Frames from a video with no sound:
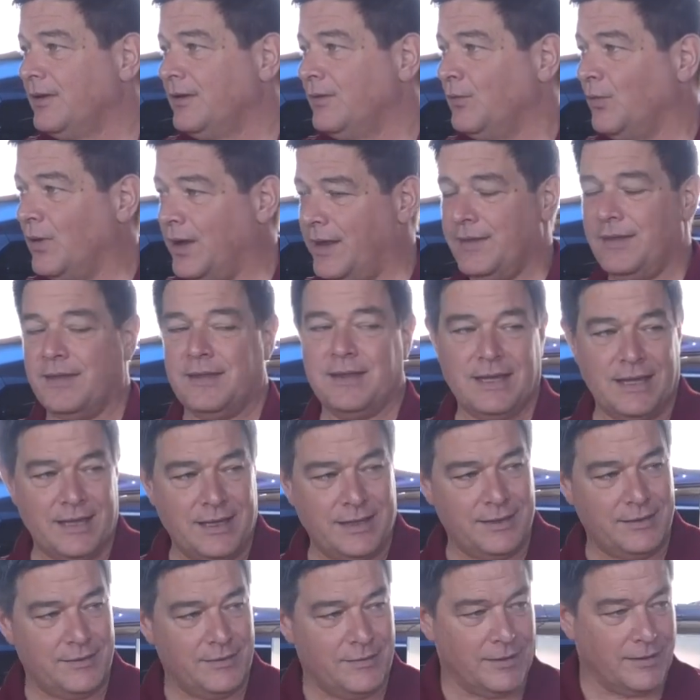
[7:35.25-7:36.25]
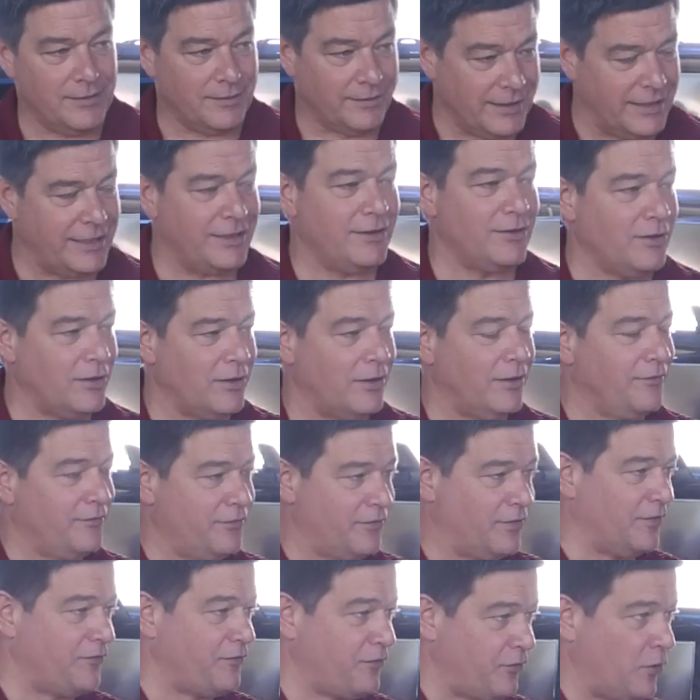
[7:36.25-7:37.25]
When the leader
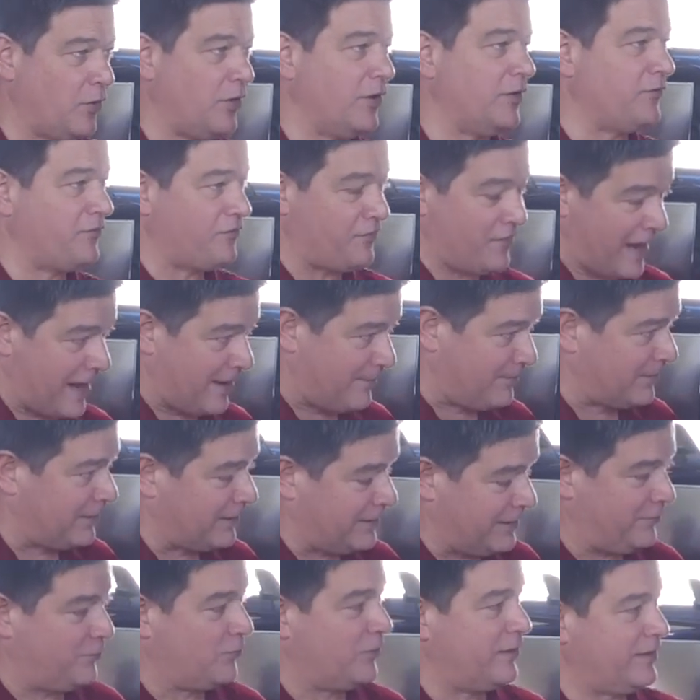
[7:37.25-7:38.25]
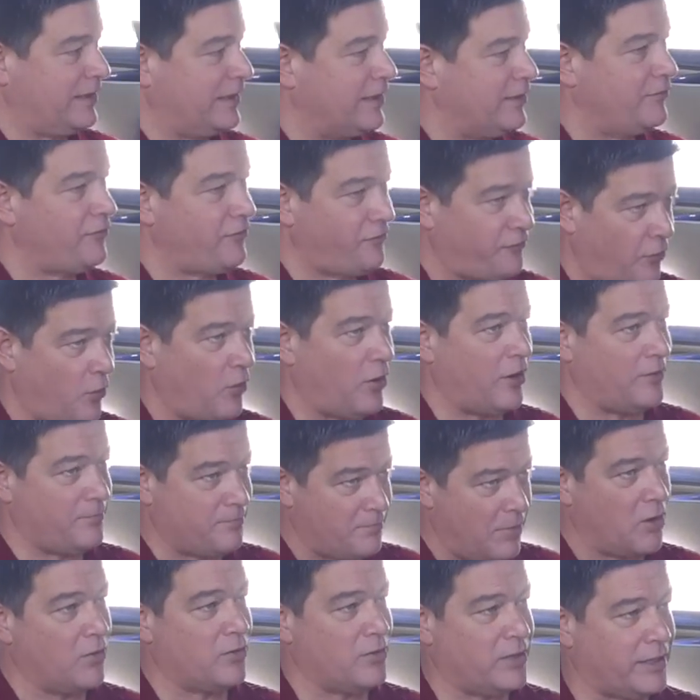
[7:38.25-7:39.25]
of the Ford family within Ford
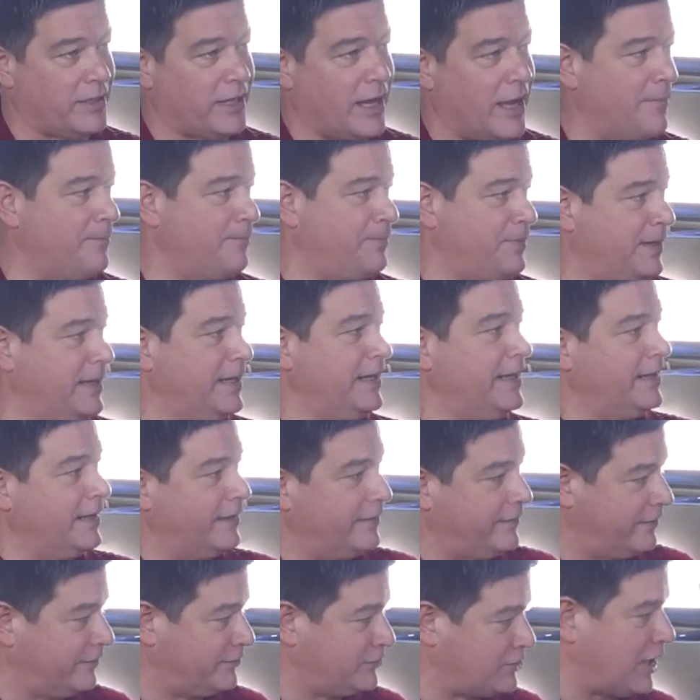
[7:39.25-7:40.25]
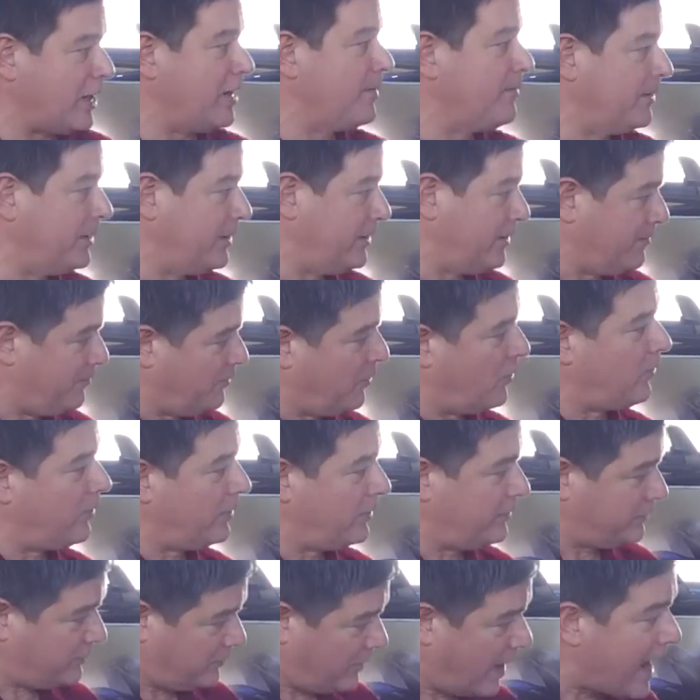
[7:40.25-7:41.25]
Motor Company and the chairman of the board
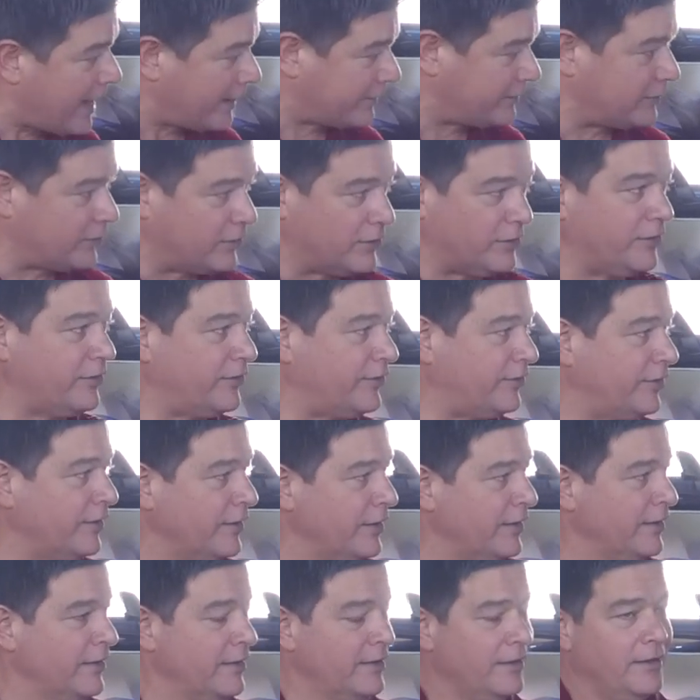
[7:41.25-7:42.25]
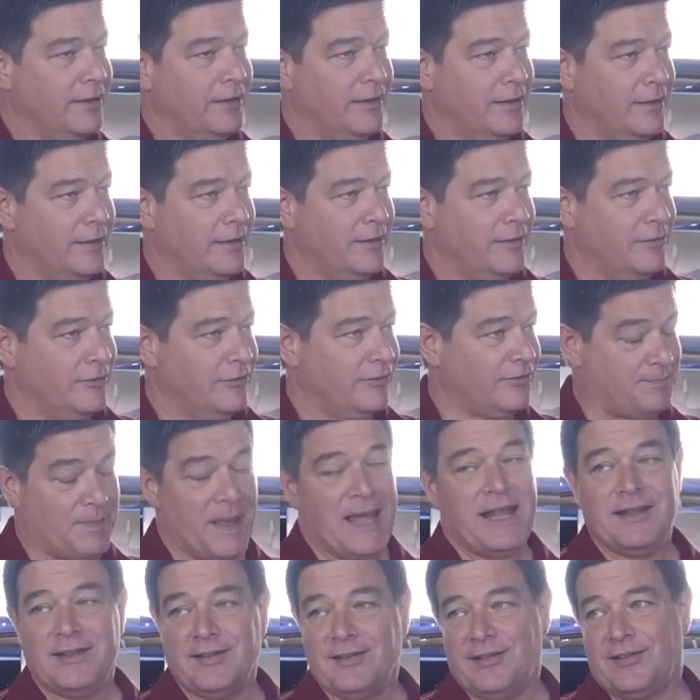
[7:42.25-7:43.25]
of directors
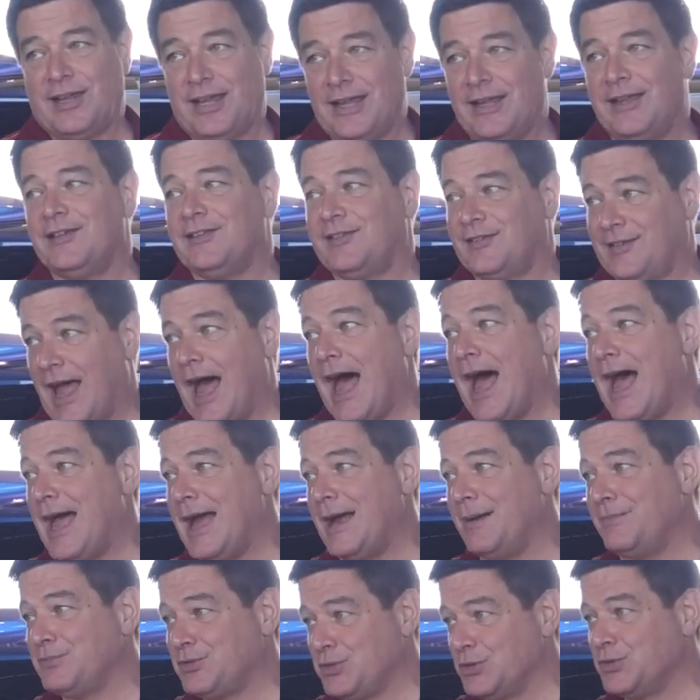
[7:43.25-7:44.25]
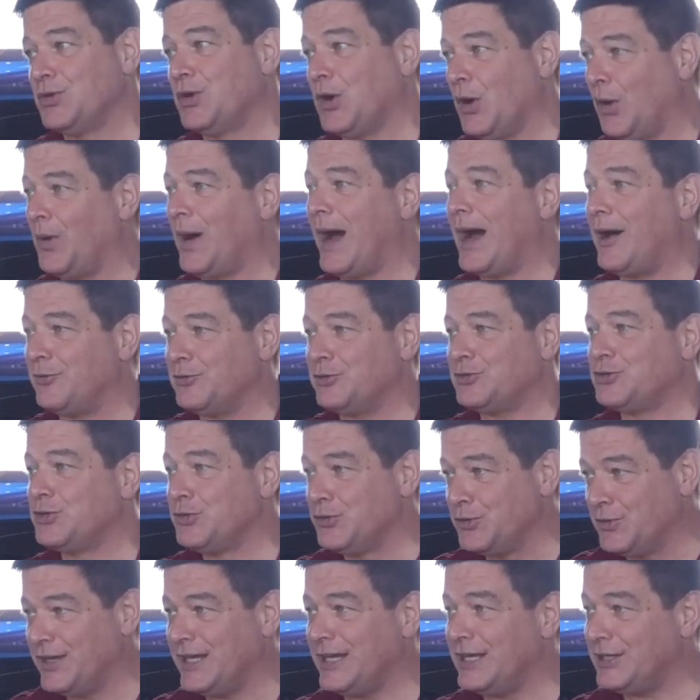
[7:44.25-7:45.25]
spends his time to go out
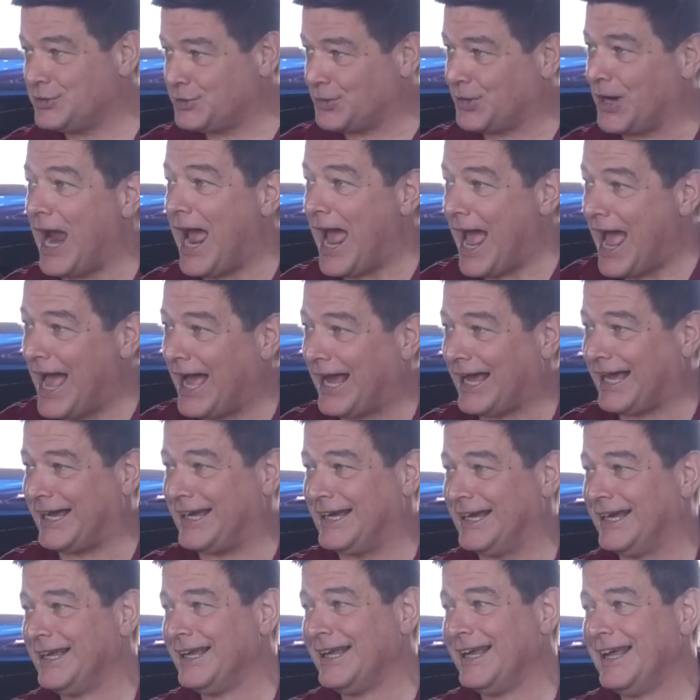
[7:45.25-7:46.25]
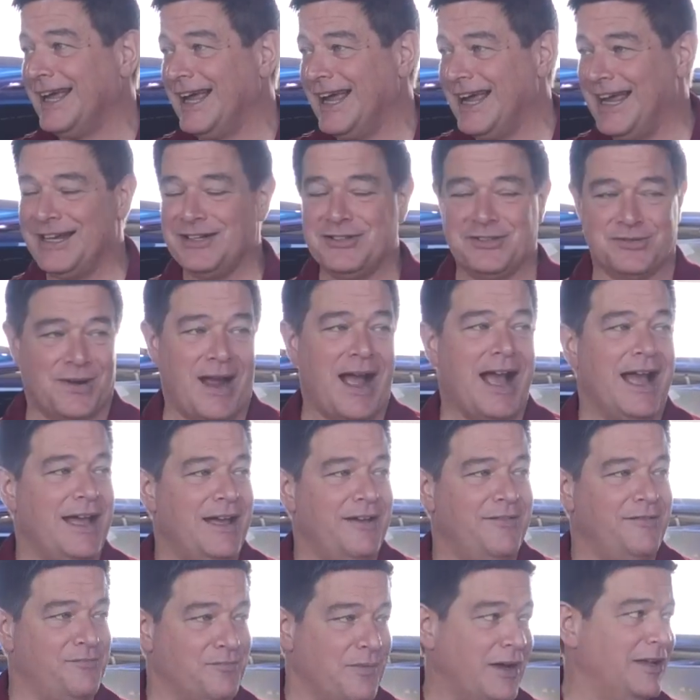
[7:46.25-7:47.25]
to the track and
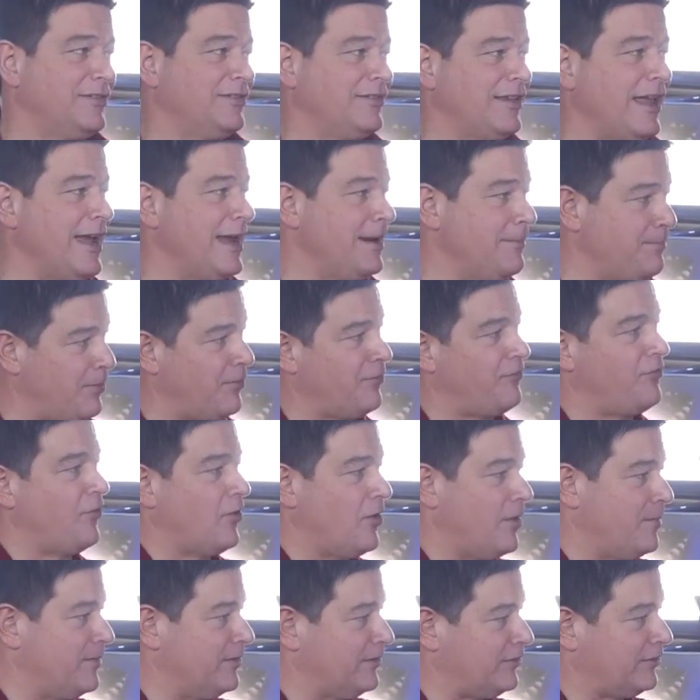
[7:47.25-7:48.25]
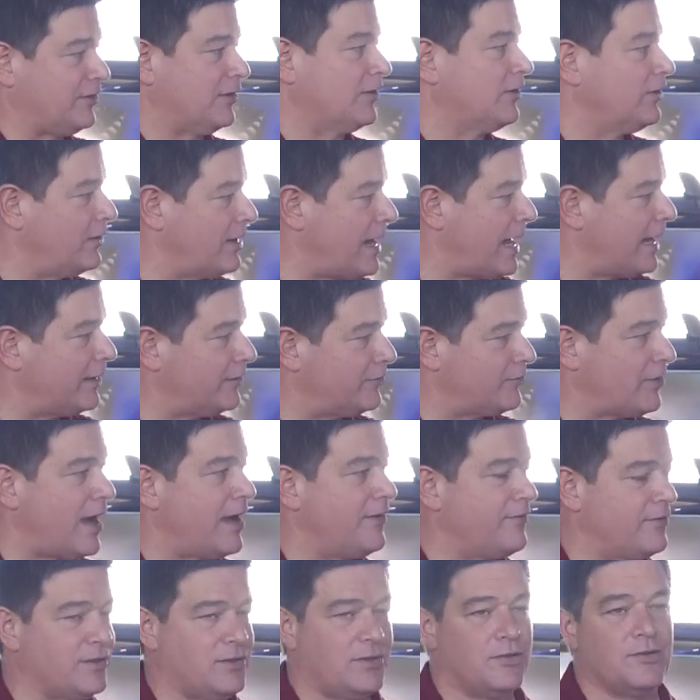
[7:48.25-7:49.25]
drive Mustang Performance to learn how to
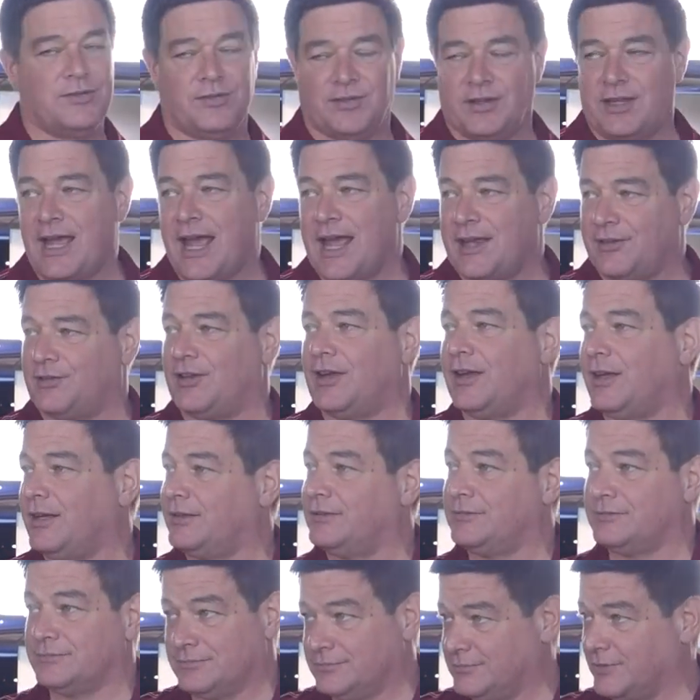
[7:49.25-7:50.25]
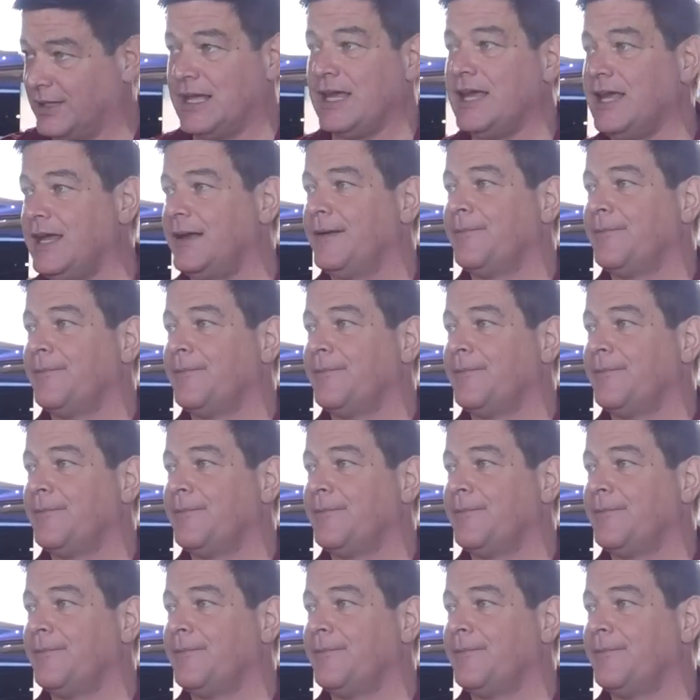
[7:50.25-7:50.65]
drive enthusiastically,